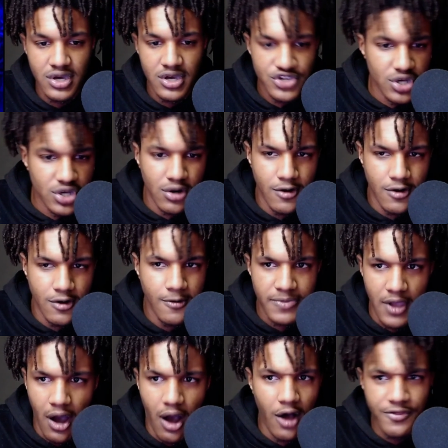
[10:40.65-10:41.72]
So
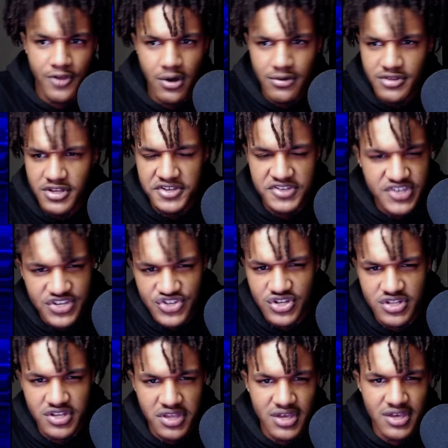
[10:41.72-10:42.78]
although the decision
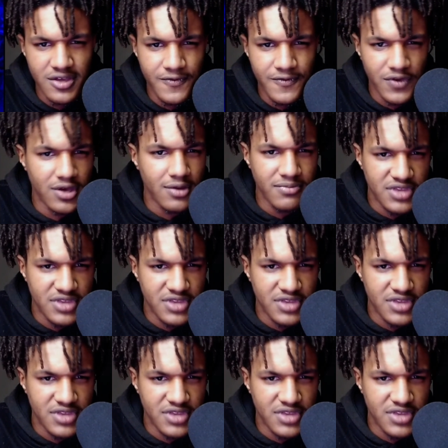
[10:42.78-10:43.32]
to give him